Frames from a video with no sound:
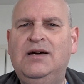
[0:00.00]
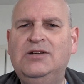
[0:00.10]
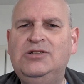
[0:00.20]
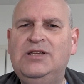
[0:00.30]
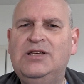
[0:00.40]

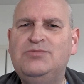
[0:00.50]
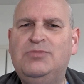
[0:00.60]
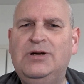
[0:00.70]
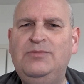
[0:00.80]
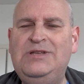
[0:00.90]
Actually, that's
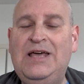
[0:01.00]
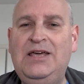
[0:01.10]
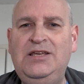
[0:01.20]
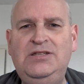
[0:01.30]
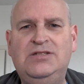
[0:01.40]
Prime
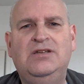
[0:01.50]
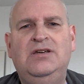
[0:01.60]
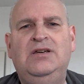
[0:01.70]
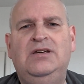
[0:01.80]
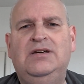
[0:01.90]
Days.
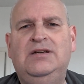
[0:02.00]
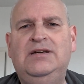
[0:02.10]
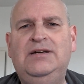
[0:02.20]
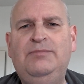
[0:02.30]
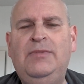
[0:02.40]

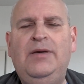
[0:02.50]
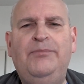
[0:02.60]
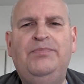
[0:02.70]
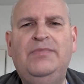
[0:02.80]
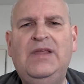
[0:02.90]
And
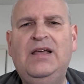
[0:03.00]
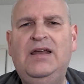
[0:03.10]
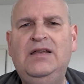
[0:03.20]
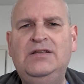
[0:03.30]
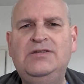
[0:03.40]

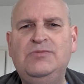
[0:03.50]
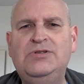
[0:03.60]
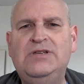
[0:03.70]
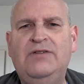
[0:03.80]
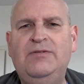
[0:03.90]
I had some
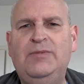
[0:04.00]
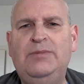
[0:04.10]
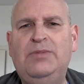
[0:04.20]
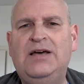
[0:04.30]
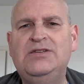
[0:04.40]
stuff in
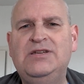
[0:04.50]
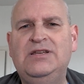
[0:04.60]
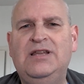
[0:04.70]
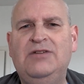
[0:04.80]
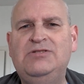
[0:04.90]
my
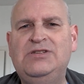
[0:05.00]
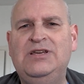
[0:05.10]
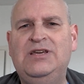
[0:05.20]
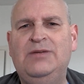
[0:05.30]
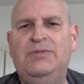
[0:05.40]
basket and I was
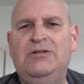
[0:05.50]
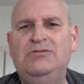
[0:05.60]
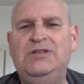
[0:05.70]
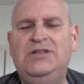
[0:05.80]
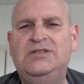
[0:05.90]
thinking
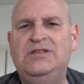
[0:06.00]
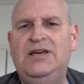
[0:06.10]
about it.